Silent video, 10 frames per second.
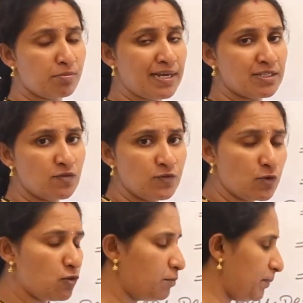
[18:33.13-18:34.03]
Mass of
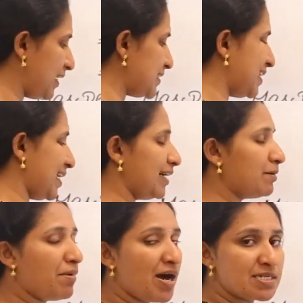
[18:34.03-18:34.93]
solute means here
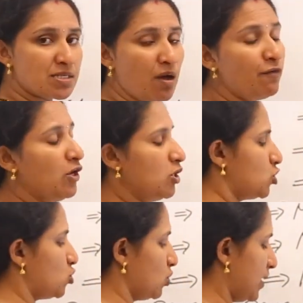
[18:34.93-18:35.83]
mass of
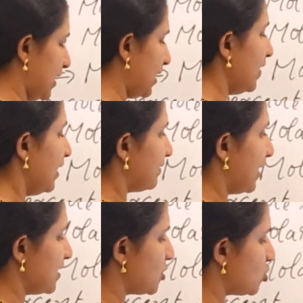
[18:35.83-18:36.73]
sugar,
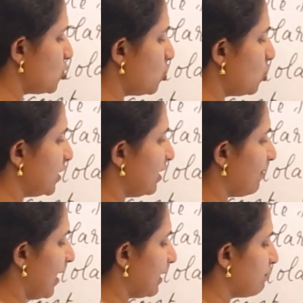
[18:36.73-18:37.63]
that is 2
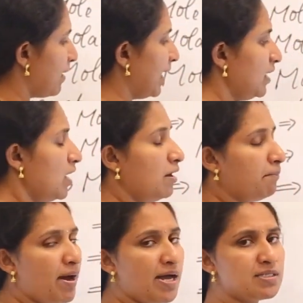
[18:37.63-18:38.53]
divided by
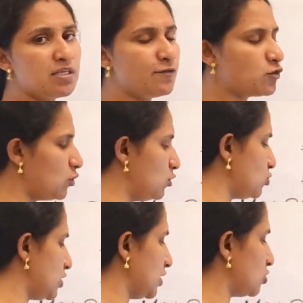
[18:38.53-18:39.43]
mass of
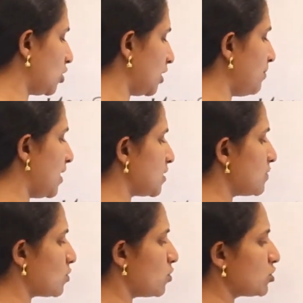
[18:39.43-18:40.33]
solution. Total mass
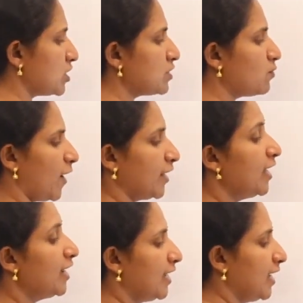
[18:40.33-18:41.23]
of solution is what?